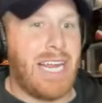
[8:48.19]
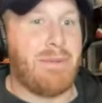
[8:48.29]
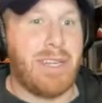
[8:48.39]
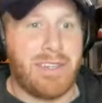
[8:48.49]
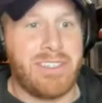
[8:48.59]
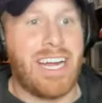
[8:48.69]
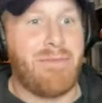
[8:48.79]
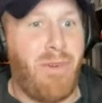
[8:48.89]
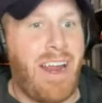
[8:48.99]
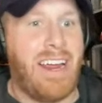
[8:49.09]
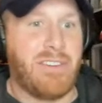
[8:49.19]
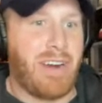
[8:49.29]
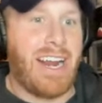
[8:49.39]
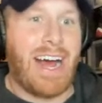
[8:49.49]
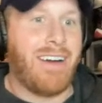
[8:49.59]
Dame Lillard type range,
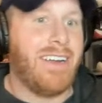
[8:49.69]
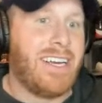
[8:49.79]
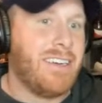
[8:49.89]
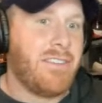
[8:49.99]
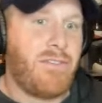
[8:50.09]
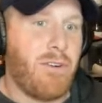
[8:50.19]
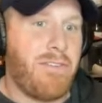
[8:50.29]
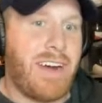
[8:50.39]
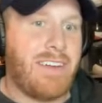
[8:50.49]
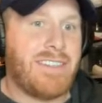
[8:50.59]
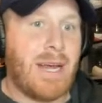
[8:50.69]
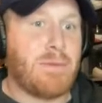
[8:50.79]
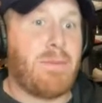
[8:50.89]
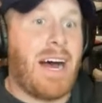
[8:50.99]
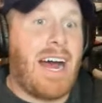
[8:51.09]
right out 4 or 5
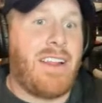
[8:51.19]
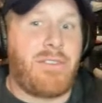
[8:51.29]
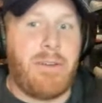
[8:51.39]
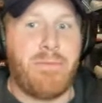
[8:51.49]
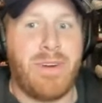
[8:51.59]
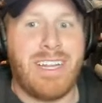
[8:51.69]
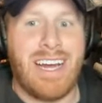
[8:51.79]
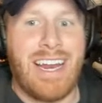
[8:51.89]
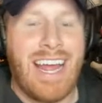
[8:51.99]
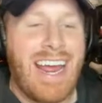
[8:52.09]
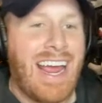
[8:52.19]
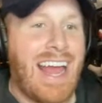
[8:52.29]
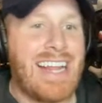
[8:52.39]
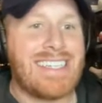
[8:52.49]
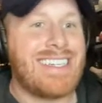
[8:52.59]
steps behind the 3-point line.
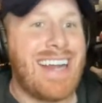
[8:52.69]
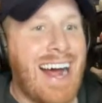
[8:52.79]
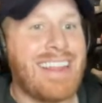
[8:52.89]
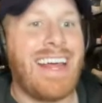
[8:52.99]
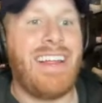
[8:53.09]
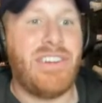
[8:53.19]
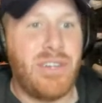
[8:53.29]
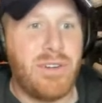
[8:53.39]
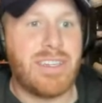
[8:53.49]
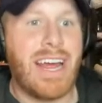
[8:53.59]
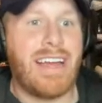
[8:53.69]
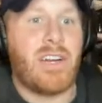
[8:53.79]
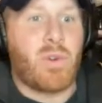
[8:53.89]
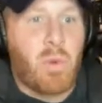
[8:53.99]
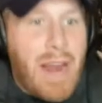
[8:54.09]
And it's not that he shoots
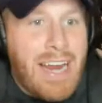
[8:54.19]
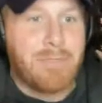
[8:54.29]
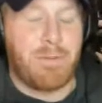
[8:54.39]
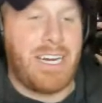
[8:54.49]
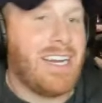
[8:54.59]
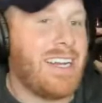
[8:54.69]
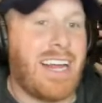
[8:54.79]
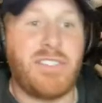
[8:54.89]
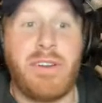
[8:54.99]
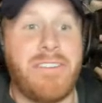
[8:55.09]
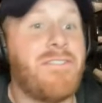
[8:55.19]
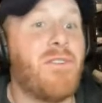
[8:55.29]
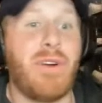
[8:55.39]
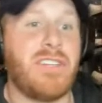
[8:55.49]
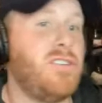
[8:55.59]
he's not shooting
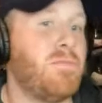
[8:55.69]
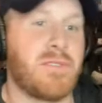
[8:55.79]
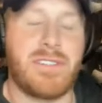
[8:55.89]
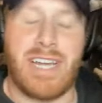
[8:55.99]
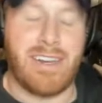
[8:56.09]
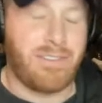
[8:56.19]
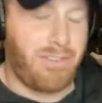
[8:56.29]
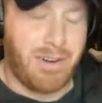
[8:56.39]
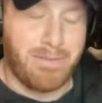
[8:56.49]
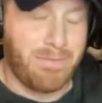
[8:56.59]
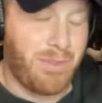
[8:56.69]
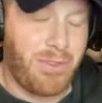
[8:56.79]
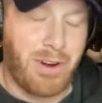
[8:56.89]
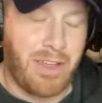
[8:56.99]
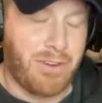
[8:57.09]
42% from
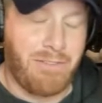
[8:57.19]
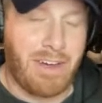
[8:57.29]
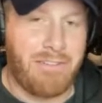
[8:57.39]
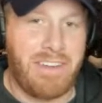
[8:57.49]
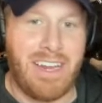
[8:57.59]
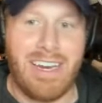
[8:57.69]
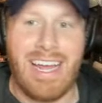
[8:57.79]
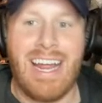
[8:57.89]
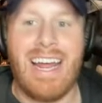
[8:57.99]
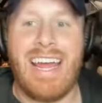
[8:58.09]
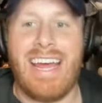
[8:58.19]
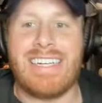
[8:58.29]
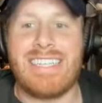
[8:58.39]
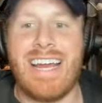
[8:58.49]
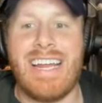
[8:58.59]
30, 35 feet.
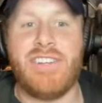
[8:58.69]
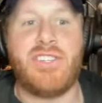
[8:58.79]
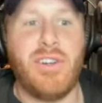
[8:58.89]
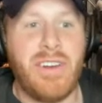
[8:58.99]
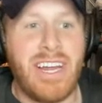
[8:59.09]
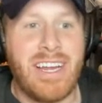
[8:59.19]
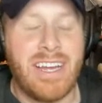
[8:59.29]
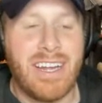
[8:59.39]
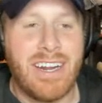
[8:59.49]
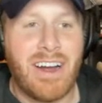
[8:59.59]
It's that he's shooting